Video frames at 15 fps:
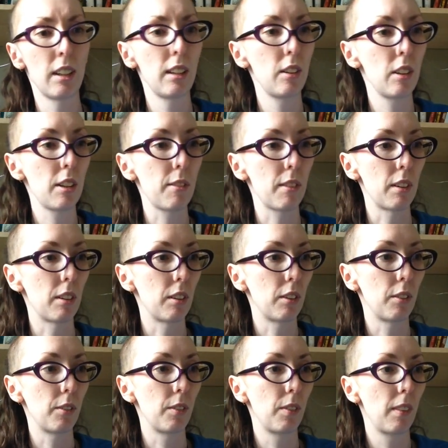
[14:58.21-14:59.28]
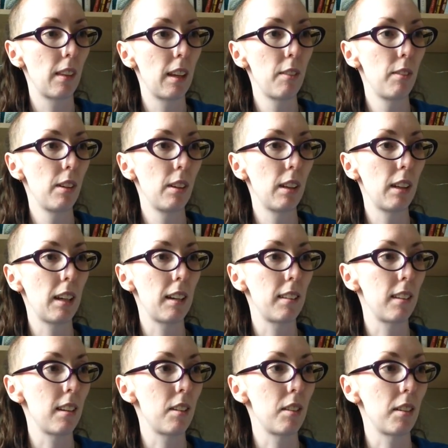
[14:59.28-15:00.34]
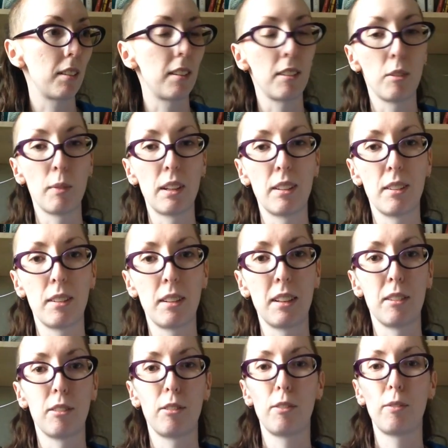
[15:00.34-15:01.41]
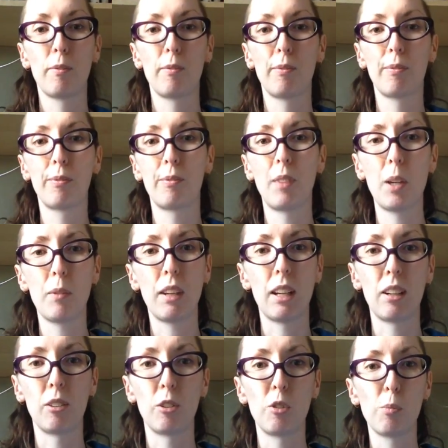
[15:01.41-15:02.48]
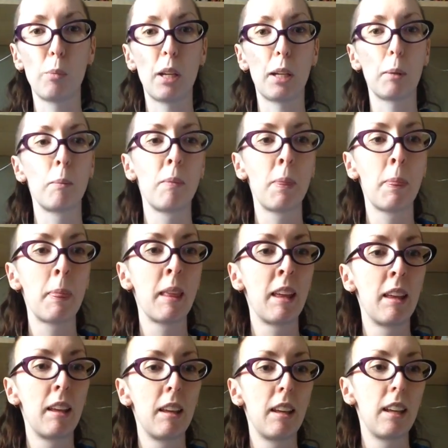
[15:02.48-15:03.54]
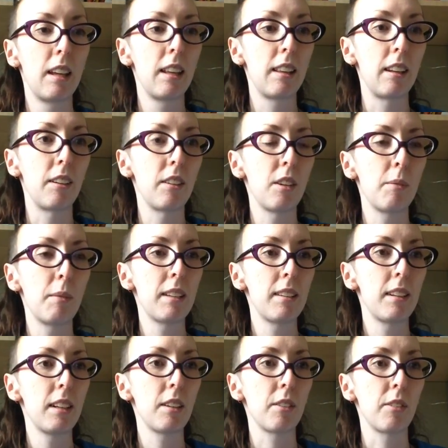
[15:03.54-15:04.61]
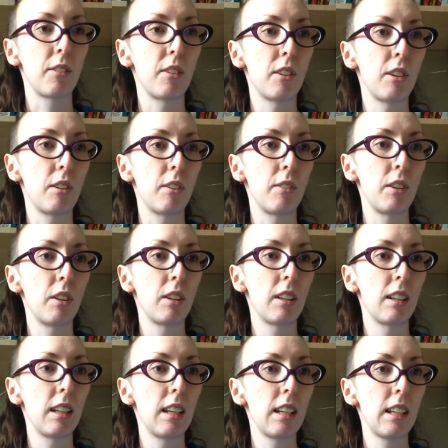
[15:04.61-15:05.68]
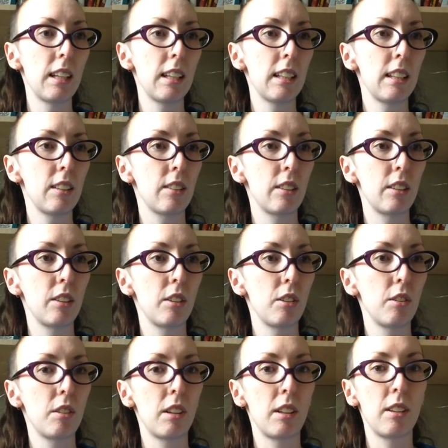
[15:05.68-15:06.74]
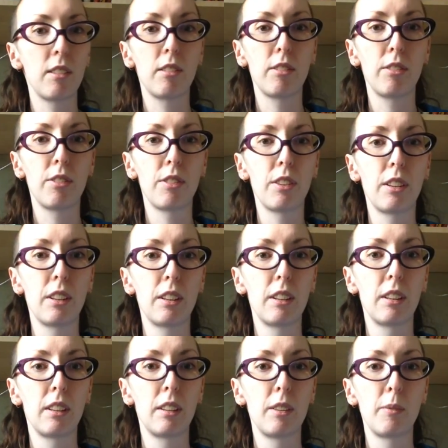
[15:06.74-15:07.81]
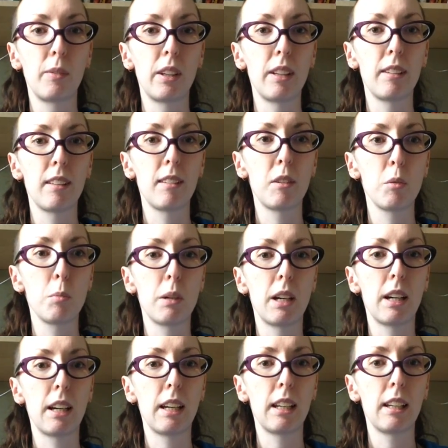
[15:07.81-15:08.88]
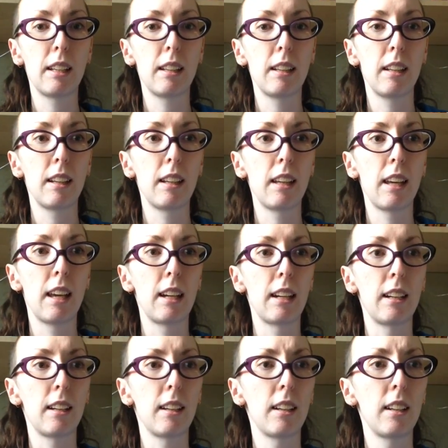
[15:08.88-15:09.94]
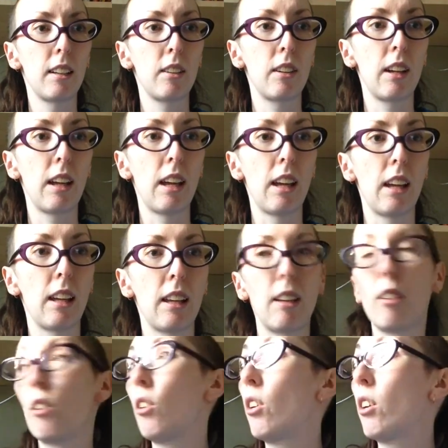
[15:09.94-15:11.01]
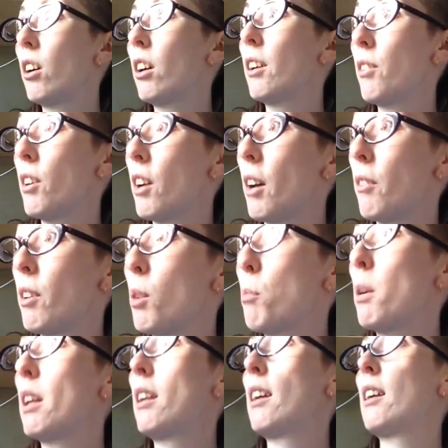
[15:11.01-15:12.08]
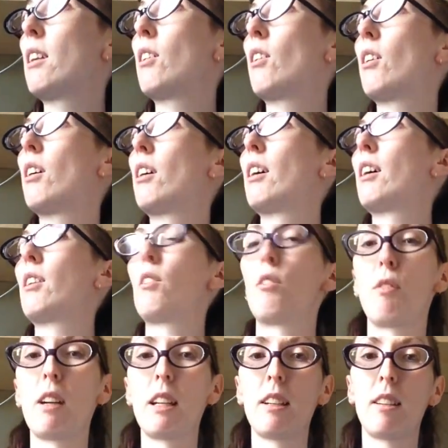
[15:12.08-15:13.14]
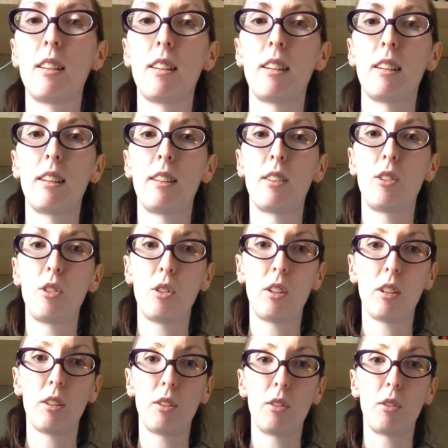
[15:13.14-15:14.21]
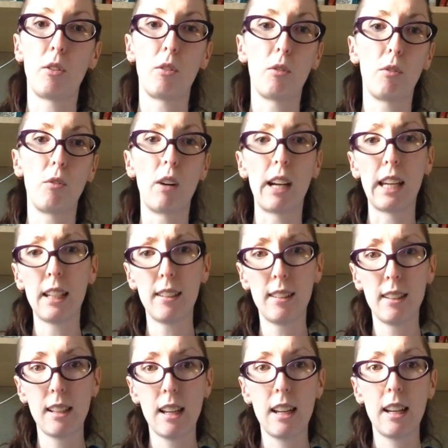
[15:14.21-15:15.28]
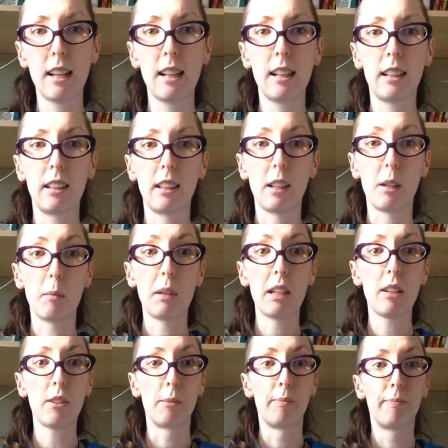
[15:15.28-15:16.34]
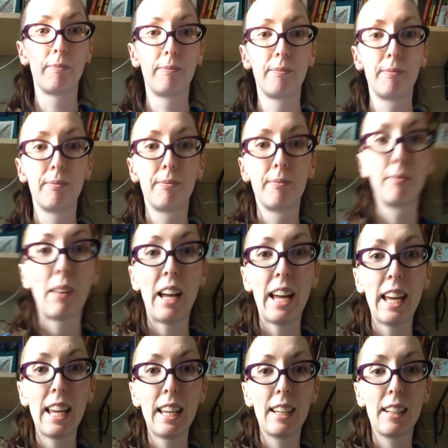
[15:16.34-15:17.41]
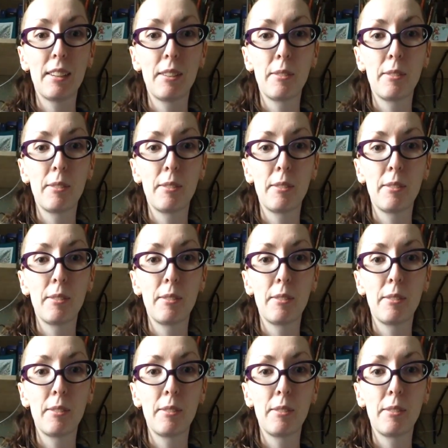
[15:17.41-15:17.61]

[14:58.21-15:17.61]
I don't even know. I feel like I say just as much stuff. Maybe I don't, but there's stuff. So if you're Canadian or know of places to buy in Canada, or if you have an opinion on when to do your white, let me know. Bye.